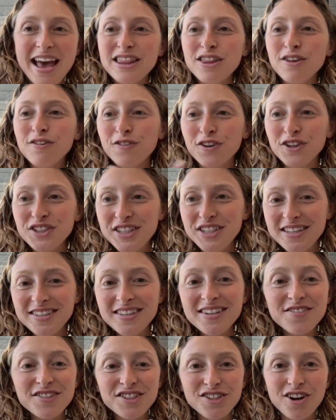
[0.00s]
And the first
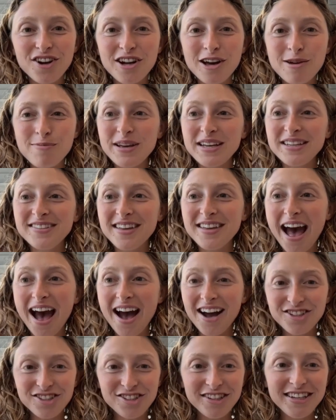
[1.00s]
season of Startup is
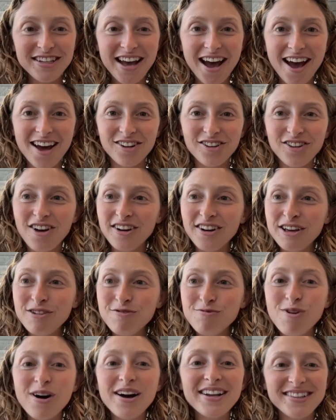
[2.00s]
actually
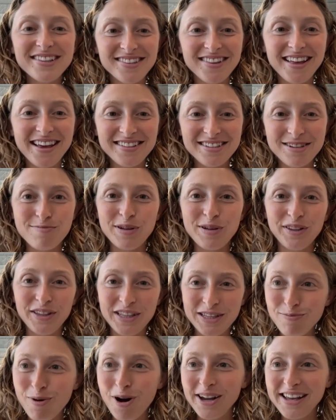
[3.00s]
cataloging what it's like to
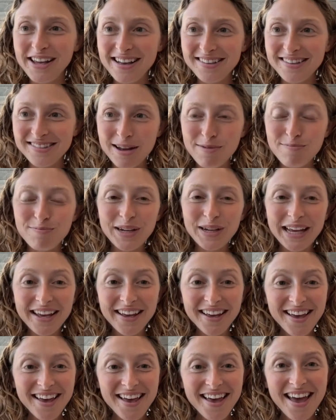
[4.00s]
build this podcast company.